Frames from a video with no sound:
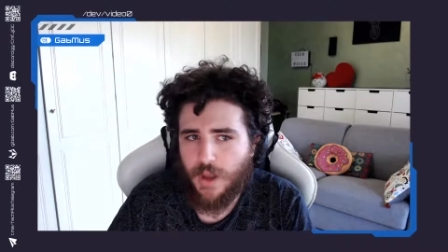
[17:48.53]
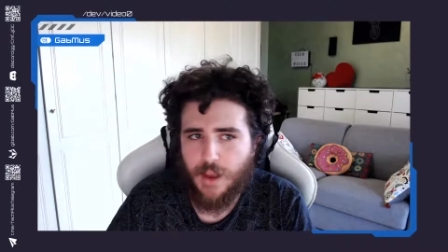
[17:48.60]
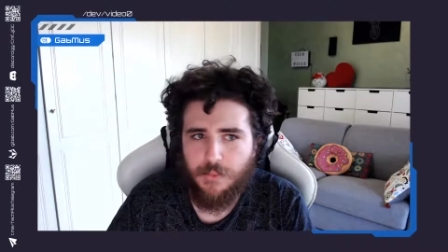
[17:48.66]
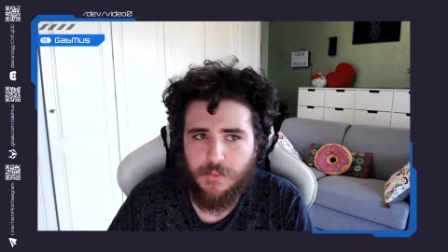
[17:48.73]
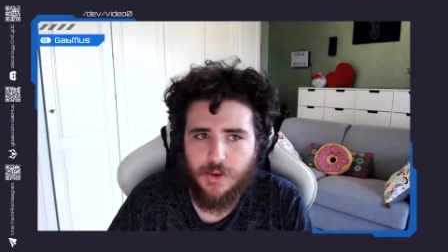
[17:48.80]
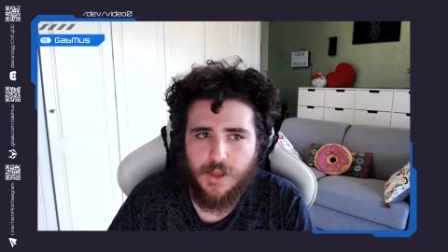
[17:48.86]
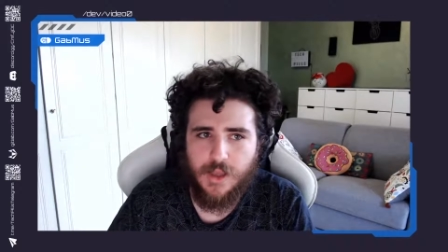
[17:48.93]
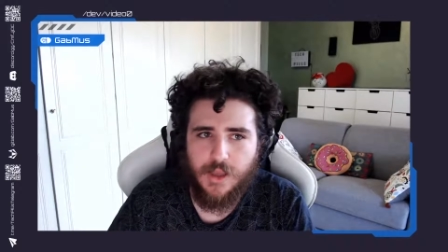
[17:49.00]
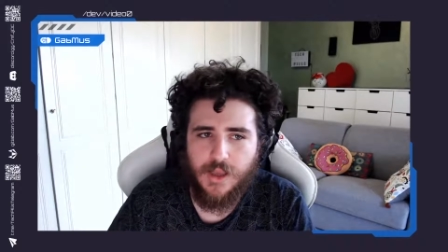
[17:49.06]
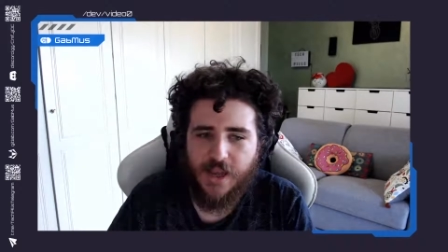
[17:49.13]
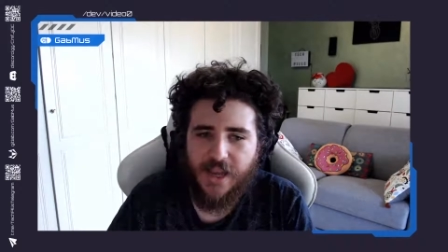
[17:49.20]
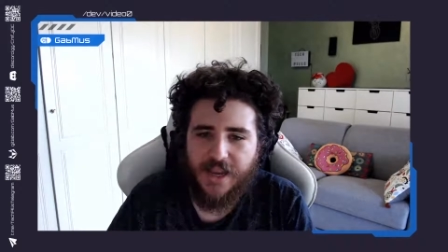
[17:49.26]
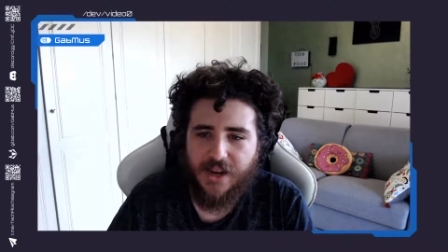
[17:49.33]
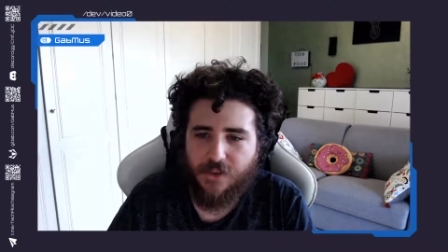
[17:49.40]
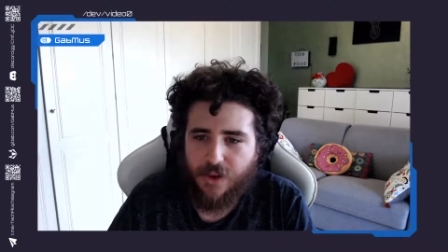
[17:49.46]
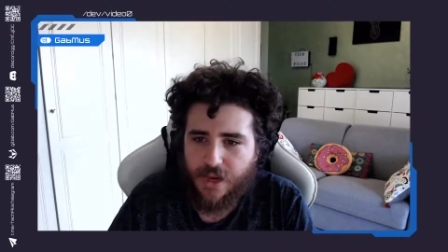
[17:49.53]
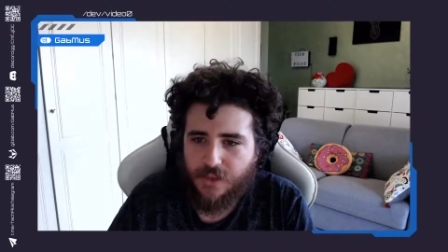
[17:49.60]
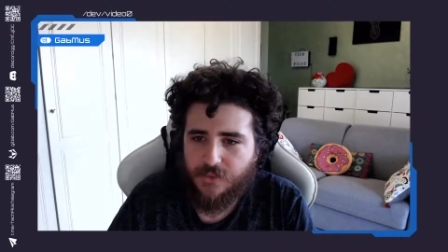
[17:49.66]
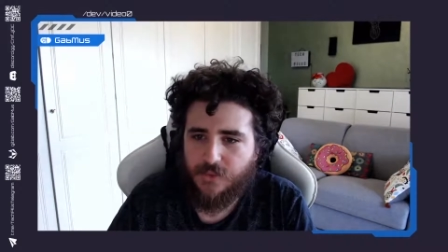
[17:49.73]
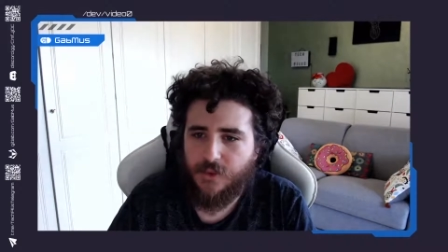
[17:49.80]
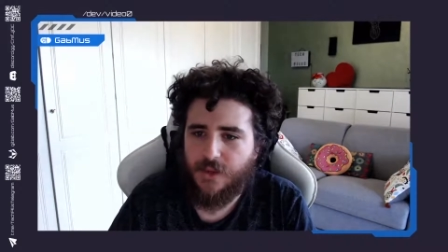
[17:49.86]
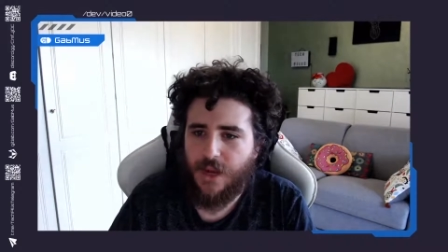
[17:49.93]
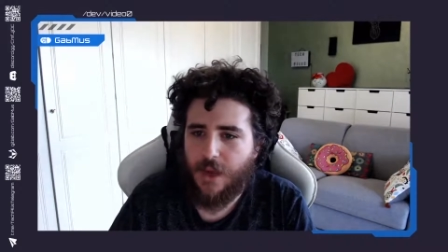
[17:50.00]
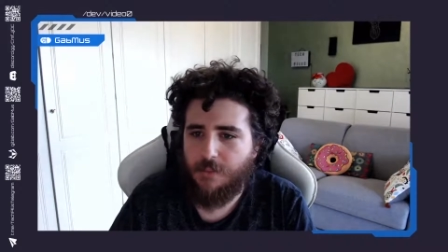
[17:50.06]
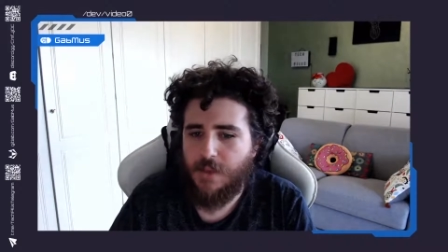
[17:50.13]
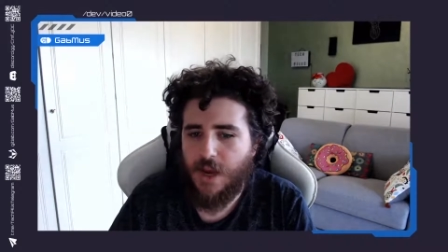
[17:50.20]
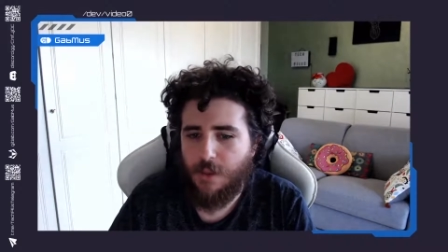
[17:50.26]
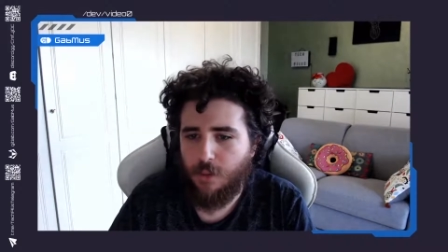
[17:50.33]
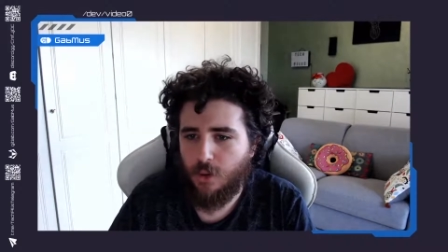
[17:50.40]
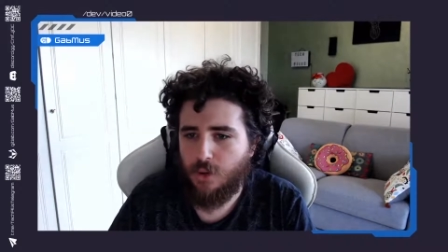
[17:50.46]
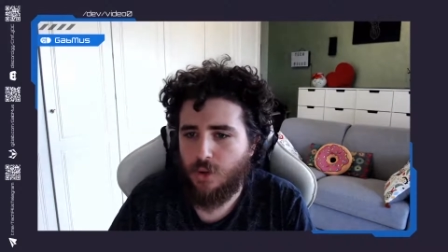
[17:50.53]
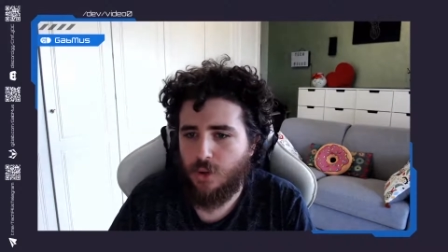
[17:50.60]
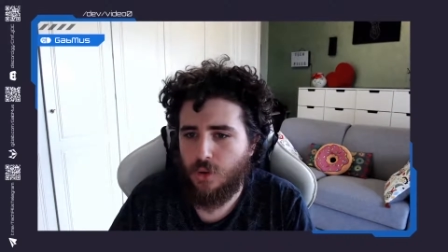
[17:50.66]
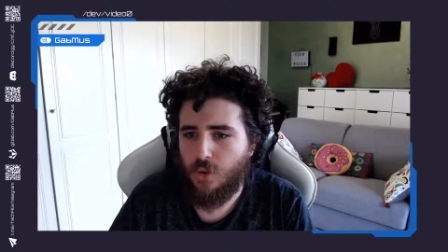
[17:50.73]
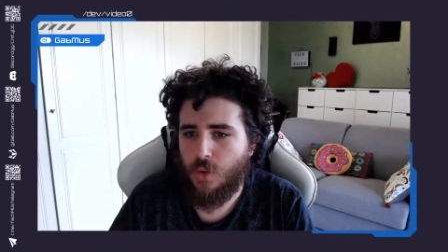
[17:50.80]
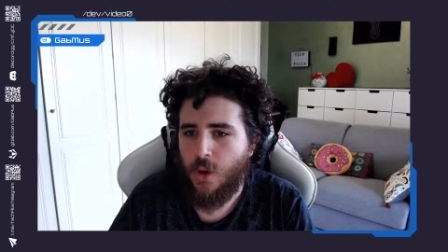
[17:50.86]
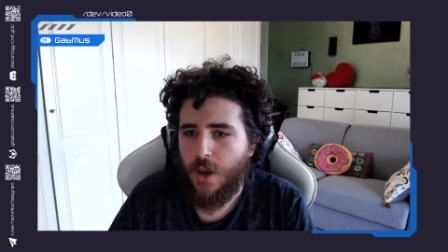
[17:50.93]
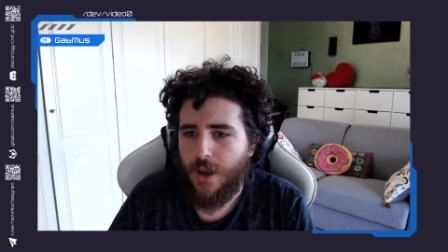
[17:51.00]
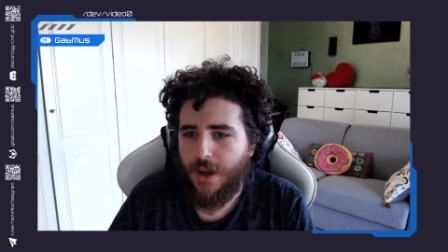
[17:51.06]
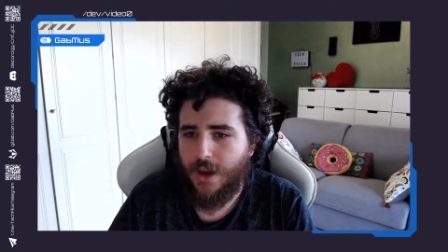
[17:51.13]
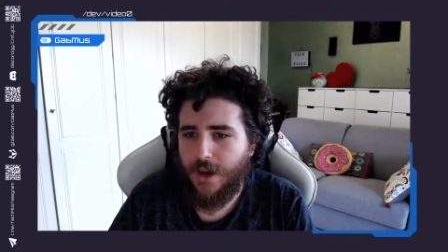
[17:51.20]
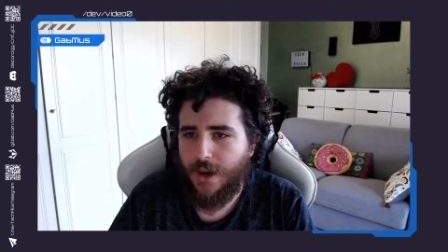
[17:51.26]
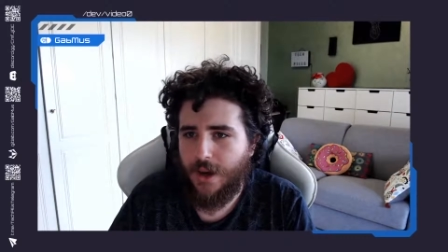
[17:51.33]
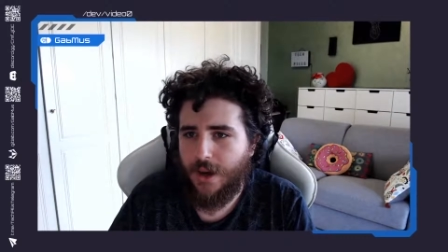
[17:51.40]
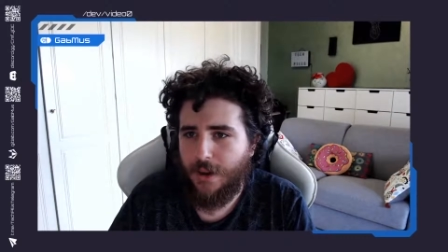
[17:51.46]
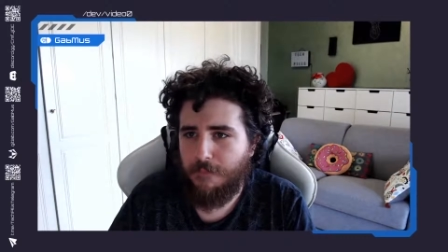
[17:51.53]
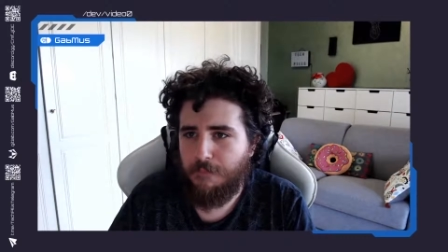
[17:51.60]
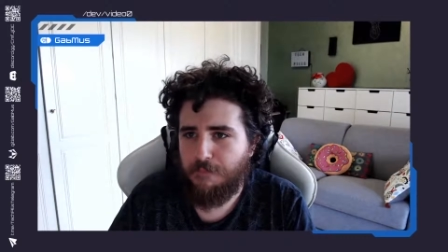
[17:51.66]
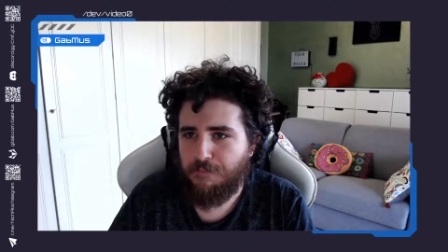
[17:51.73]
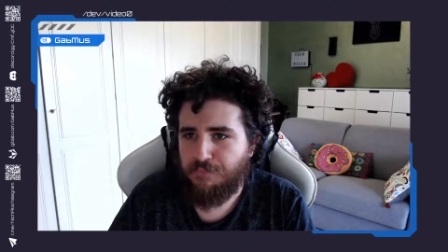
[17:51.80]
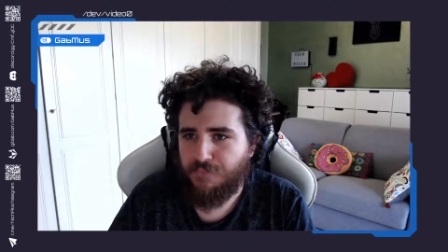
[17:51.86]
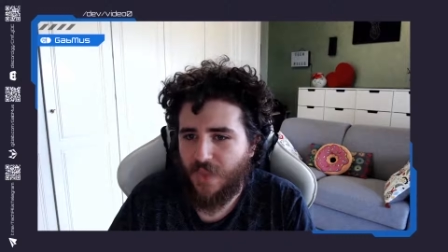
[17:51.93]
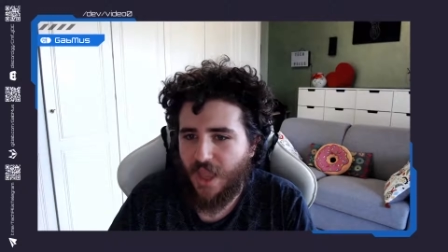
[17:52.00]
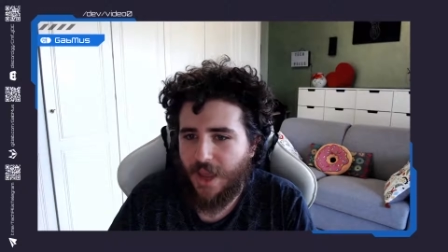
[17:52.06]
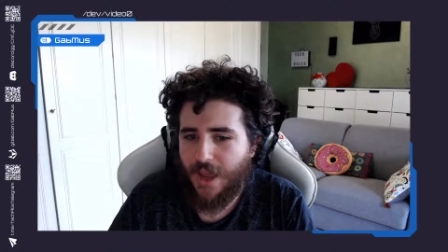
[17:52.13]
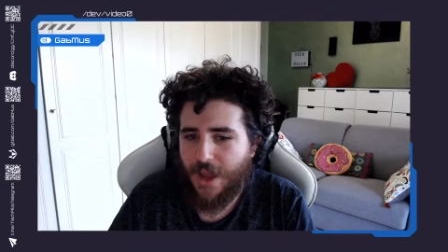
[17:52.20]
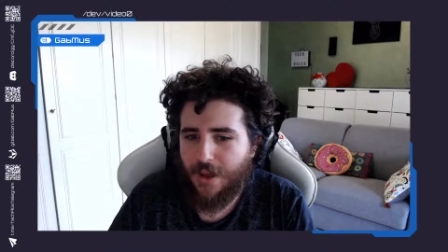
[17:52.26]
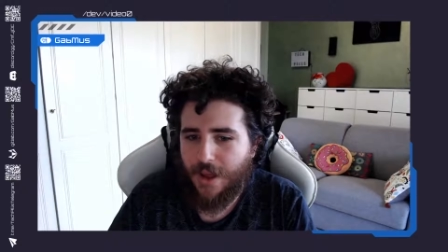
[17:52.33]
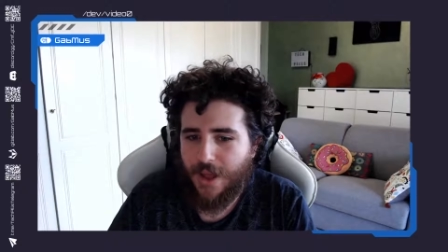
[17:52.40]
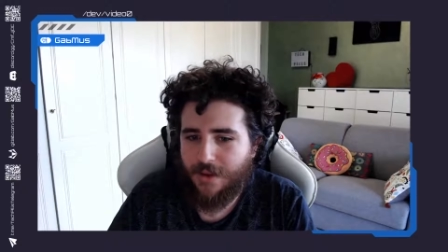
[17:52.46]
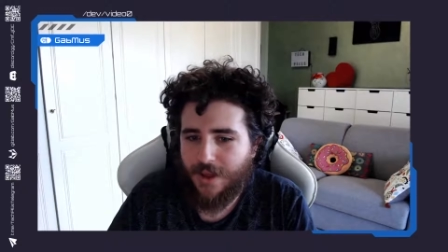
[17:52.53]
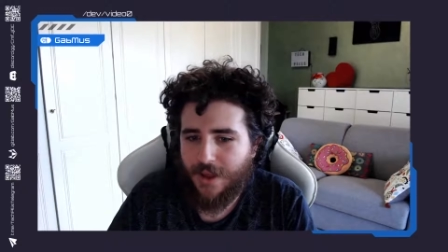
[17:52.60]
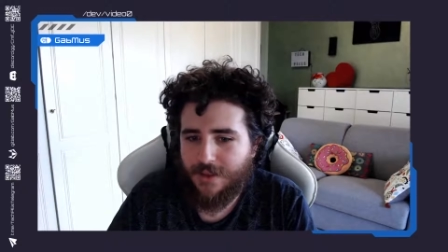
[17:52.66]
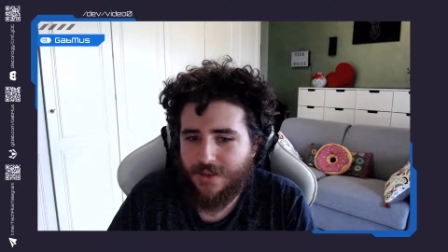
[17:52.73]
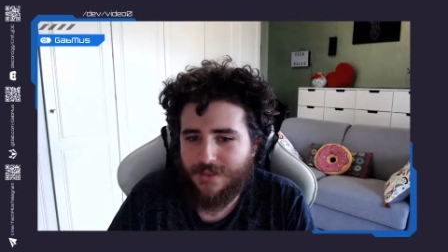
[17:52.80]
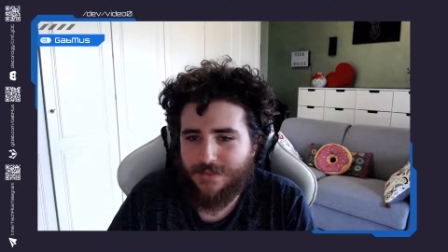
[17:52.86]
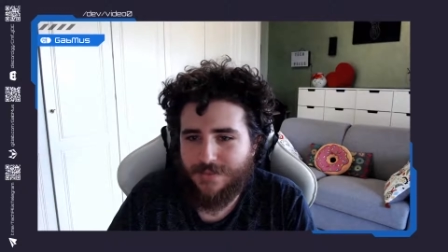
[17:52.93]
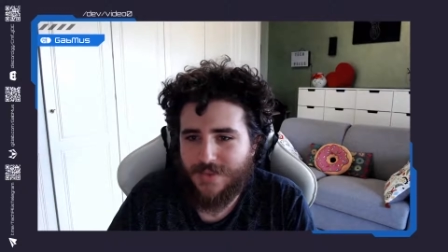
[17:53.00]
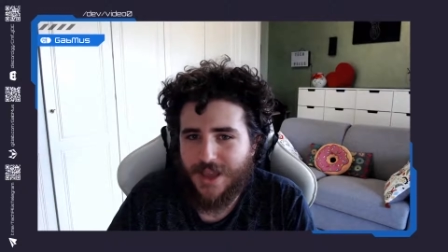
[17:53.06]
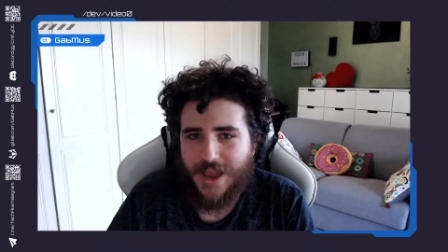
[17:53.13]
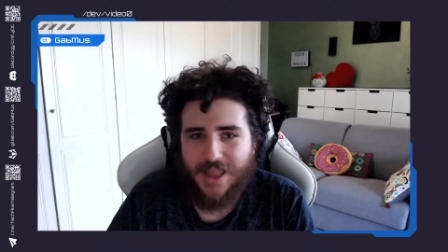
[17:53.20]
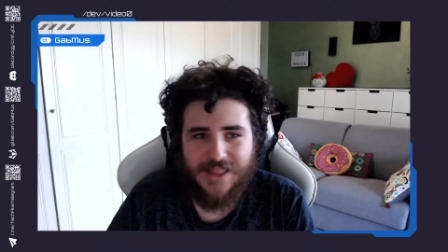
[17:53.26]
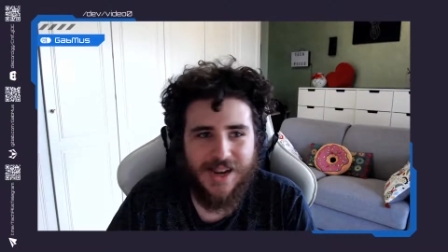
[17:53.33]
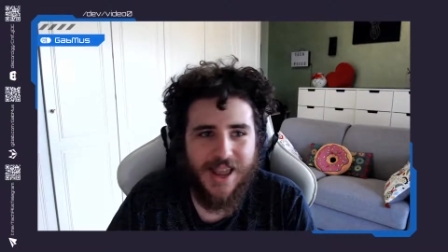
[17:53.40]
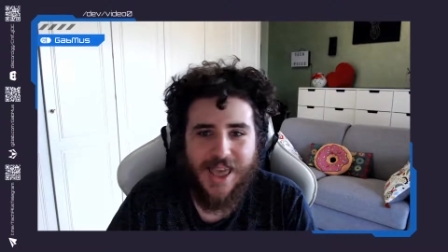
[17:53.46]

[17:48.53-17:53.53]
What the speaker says: I'm really grateful that I've been able to that I had